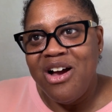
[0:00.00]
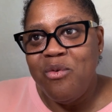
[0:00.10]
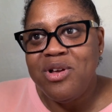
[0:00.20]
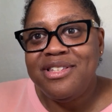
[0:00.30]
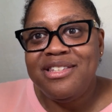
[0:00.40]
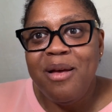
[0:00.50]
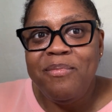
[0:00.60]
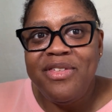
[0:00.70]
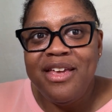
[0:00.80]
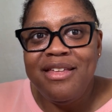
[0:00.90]
was
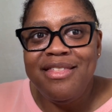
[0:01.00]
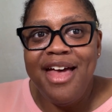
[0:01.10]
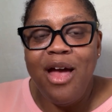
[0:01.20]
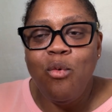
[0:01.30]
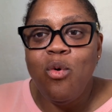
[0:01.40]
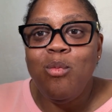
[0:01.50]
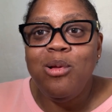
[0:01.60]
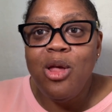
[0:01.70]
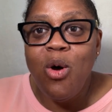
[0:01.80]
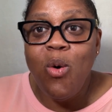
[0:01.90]
something that will
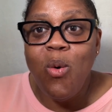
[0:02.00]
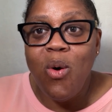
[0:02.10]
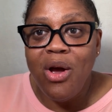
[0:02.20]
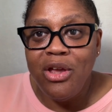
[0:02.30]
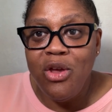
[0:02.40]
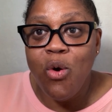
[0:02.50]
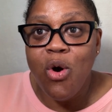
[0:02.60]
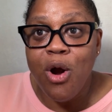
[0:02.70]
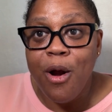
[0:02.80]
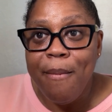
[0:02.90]
blow your
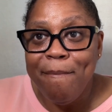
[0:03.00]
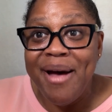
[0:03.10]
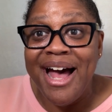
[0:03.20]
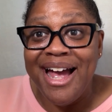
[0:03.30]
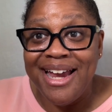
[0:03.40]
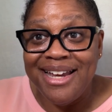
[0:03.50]
mind.